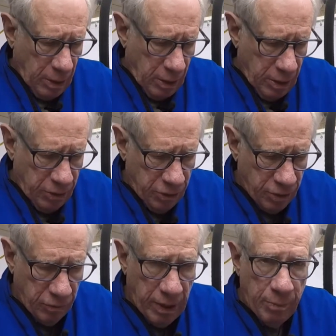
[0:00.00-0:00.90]
This is
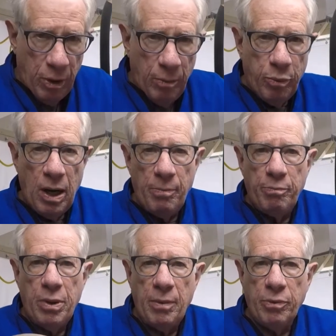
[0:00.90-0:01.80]
the Rainbow
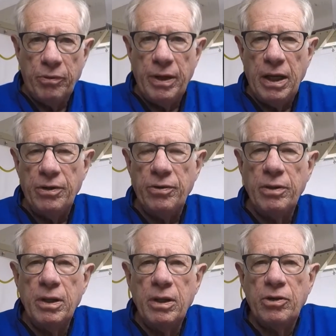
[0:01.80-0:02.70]
Poplar that I
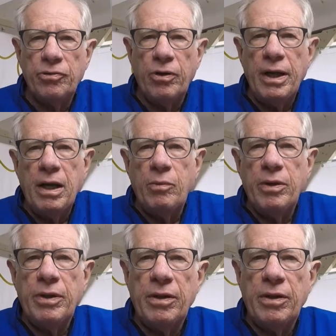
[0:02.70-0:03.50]
started out with.